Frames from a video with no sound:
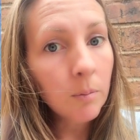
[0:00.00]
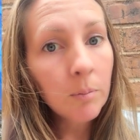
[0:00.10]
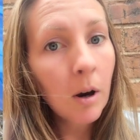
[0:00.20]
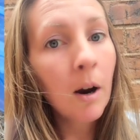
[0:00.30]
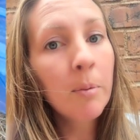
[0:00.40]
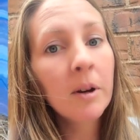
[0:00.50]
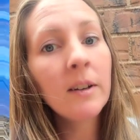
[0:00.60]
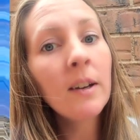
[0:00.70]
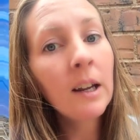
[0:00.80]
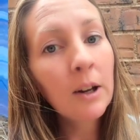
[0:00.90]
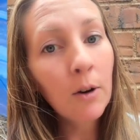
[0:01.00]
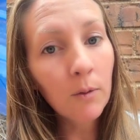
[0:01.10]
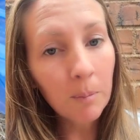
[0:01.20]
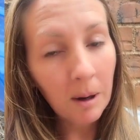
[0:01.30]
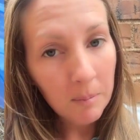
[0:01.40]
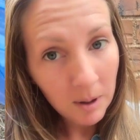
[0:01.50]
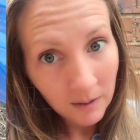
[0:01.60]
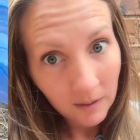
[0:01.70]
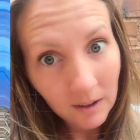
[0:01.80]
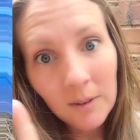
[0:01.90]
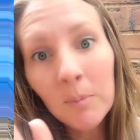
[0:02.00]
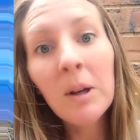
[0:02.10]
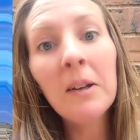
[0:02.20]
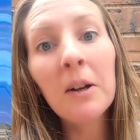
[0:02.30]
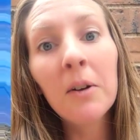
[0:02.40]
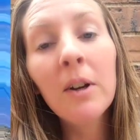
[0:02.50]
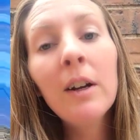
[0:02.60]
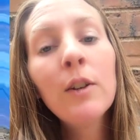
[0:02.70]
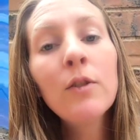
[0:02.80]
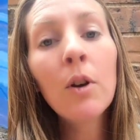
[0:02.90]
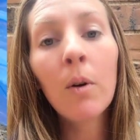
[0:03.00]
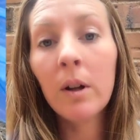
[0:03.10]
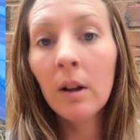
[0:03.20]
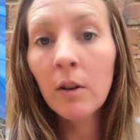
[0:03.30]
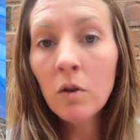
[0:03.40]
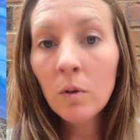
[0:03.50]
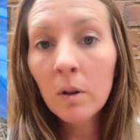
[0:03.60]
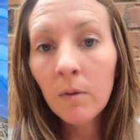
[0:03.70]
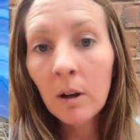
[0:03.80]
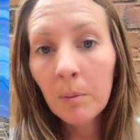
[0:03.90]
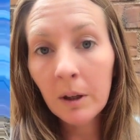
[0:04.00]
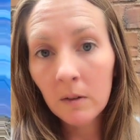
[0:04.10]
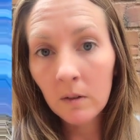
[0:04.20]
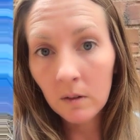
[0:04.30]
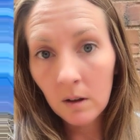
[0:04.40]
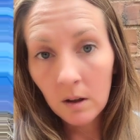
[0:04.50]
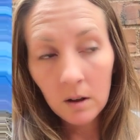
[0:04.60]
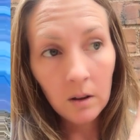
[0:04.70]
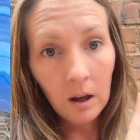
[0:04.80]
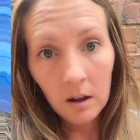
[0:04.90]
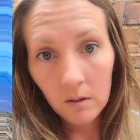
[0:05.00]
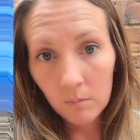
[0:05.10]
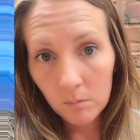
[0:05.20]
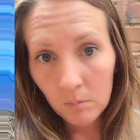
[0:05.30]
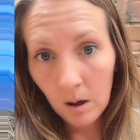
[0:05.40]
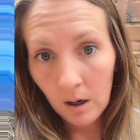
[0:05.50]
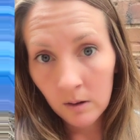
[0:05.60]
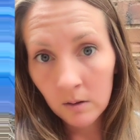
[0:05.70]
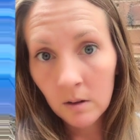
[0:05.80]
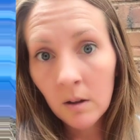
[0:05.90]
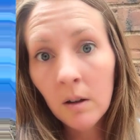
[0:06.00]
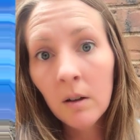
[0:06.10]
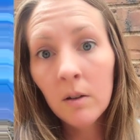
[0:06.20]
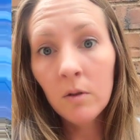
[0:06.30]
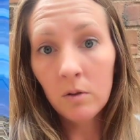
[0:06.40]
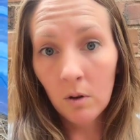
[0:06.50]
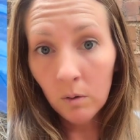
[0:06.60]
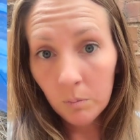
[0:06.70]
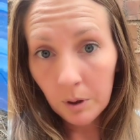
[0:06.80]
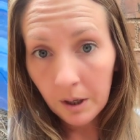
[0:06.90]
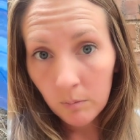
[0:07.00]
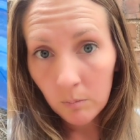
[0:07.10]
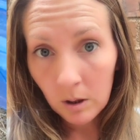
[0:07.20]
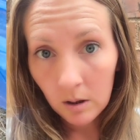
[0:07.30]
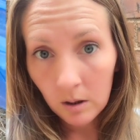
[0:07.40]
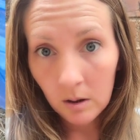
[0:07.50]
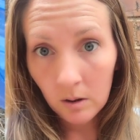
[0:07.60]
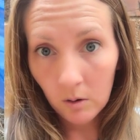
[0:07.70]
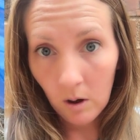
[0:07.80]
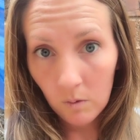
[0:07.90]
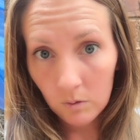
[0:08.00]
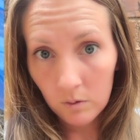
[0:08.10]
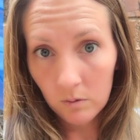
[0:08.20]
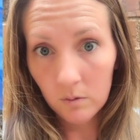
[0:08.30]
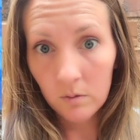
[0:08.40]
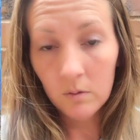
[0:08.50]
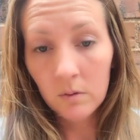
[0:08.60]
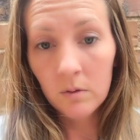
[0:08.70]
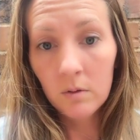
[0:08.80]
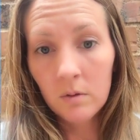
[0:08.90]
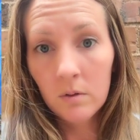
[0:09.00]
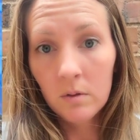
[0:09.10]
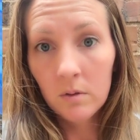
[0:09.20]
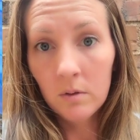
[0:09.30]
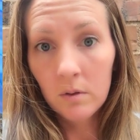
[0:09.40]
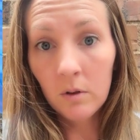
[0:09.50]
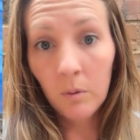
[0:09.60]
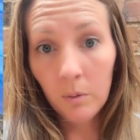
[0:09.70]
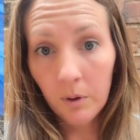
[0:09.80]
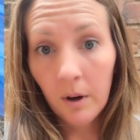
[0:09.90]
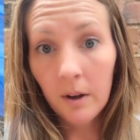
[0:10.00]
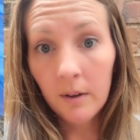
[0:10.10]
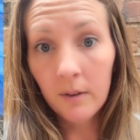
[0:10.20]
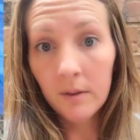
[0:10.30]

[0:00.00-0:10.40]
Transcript: property taken over by mint is a big deal. So, unless you live in a place like mine, don't plant mint in the ground. You'll regret it.